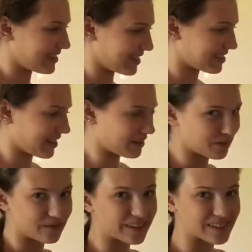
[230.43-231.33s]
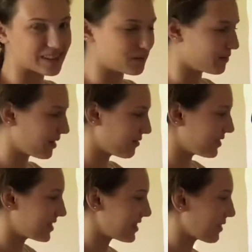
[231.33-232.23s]
that's a fancy
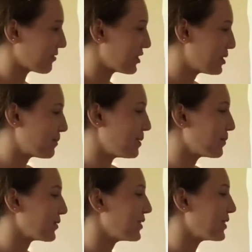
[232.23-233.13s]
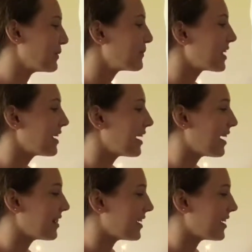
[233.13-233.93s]
breakfast that rich people do. And